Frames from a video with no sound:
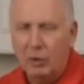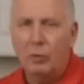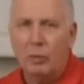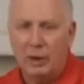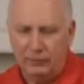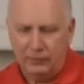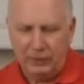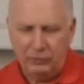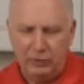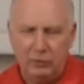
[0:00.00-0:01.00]
When it
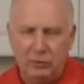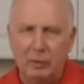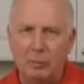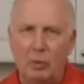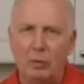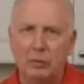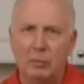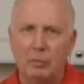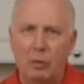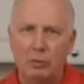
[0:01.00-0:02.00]
fits into the
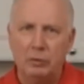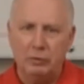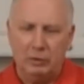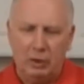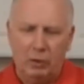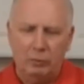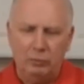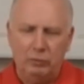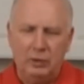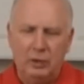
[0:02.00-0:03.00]
mold is
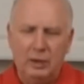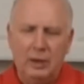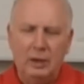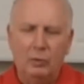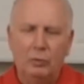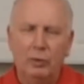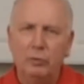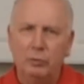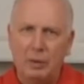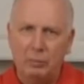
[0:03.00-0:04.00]
closed with
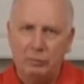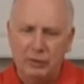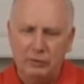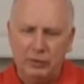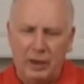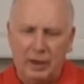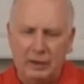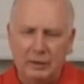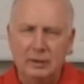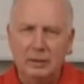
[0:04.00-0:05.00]
rubber inside.
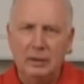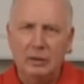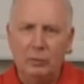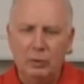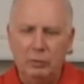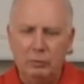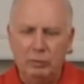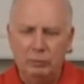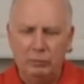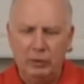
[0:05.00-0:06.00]

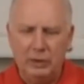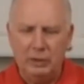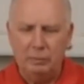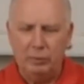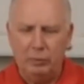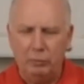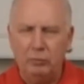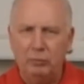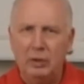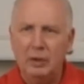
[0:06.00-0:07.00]
We can
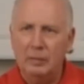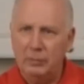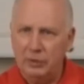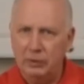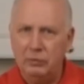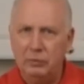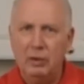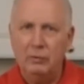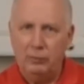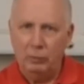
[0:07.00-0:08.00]
produce this
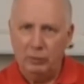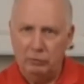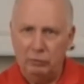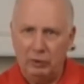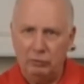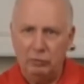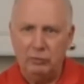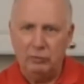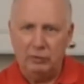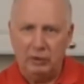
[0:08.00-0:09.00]
fuel injection
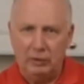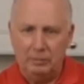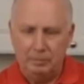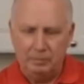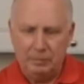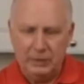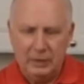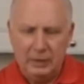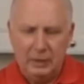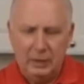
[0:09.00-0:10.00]
seal.
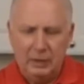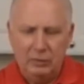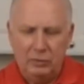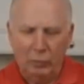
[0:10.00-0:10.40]
The